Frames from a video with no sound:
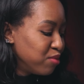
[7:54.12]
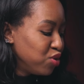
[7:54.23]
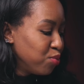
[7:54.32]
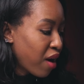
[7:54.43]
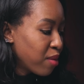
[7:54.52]

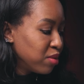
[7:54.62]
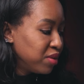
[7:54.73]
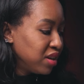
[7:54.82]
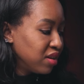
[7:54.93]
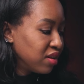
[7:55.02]
You
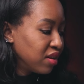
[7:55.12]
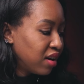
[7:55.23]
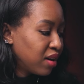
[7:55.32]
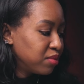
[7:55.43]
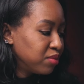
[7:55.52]
probably
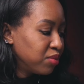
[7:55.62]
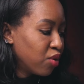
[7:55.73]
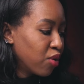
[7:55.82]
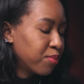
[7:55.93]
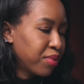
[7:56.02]

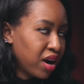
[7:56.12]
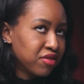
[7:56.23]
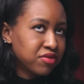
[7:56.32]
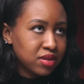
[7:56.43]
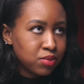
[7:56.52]
or
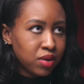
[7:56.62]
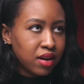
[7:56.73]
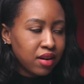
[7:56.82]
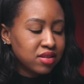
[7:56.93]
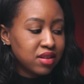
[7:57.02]
puff is
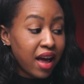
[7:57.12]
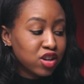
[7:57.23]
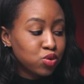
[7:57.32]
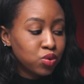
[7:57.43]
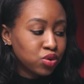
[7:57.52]
what is the
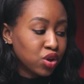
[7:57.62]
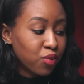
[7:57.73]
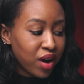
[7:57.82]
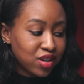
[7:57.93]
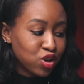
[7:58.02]
actual
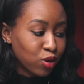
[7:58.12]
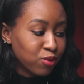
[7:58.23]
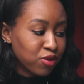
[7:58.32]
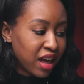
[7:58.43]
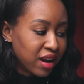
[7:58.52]
correct
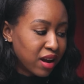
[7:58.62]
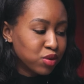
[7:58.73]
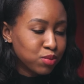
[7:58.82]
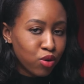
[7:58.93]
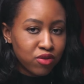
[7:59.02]
term for that.
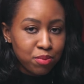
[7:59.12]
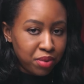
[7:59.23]
That was more of a